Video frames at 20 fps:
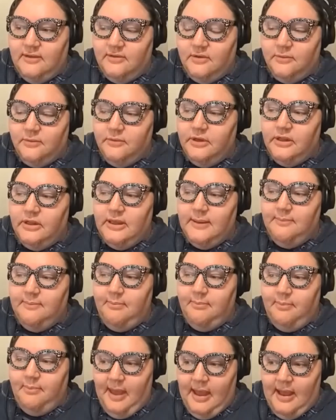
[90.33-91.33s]
really
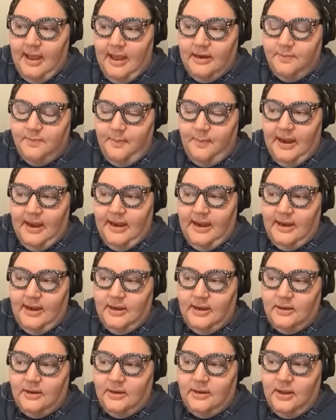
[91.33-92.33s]
bad
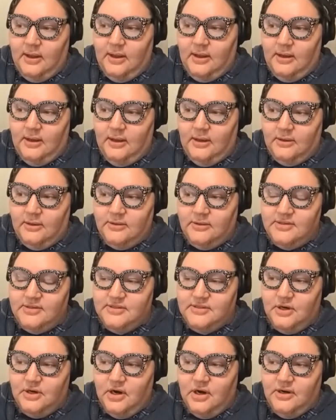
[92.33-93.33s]
pain
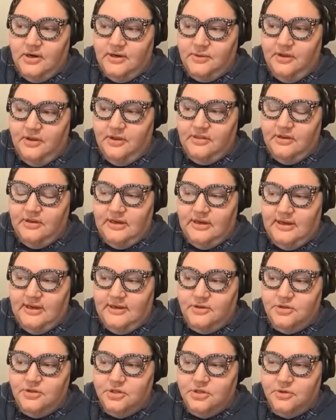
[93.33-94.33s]
started with an
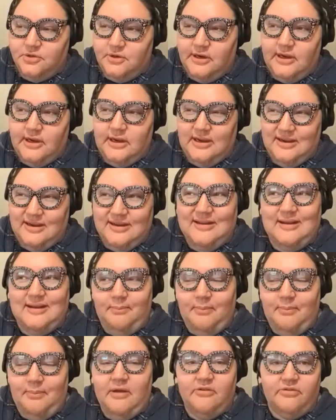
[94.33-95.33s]
injury
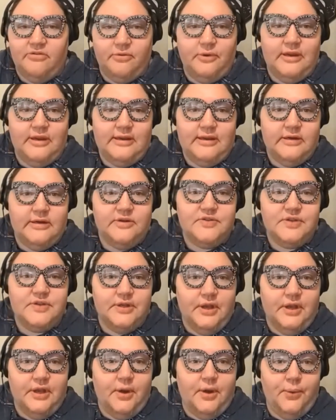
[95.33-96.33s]
about 3 years
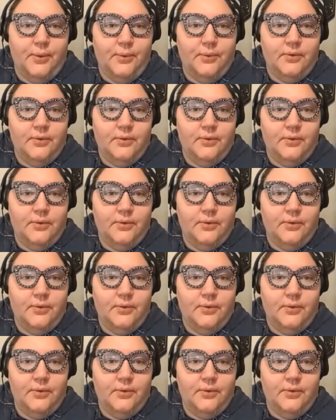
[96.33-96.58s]
ago.